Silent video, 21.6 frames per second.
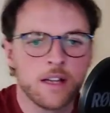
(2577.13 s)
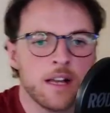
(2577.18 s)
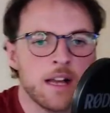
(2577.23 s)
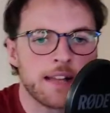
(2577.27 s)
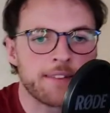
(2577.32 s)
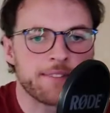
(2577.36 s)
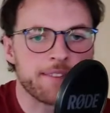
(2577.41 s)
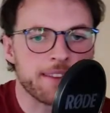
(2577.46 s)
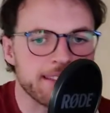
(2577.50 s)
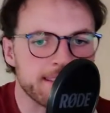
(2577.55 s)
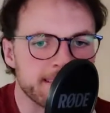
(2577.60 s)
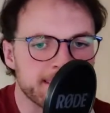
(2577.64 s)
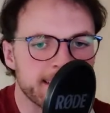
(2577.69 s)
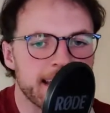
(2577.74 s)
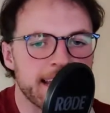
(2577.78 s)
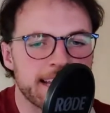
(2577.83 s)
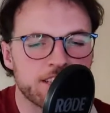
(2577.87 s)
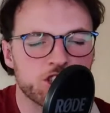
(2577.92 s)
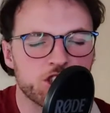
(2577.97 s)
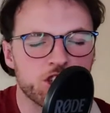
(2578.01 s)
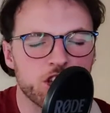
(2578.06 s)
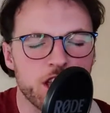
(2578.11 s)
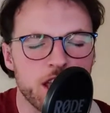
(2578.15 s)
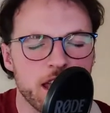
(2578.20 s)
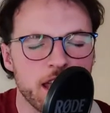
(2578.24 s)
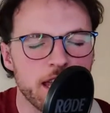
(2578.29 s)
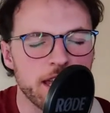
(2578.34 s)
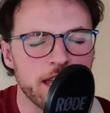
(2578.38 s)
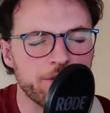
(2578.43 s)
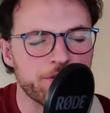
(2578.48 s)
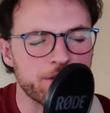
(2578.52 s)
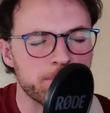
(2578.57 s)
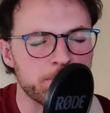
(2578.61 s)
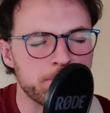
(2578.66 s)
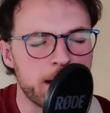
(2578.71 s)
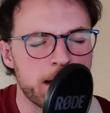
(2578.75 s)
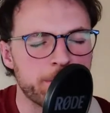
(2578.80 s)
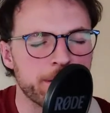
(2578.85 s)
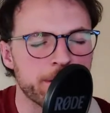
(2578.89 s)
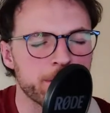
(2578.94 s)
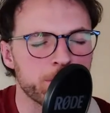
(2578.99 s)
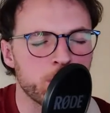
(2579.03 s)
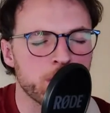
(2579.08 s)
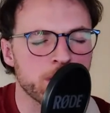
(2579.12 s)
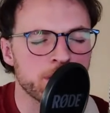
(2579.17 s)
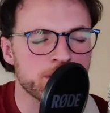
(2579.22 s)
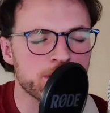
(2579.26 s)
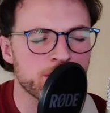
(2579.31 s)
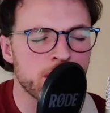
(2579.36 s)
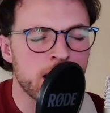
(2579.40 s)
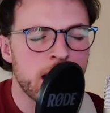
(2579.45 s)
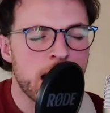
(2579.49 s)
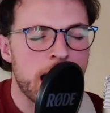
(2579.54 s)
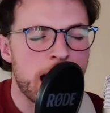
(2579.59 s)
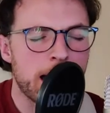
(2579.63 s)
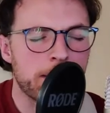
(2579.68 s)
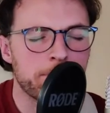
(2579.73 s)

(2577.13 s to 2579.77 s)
And they say she even married once a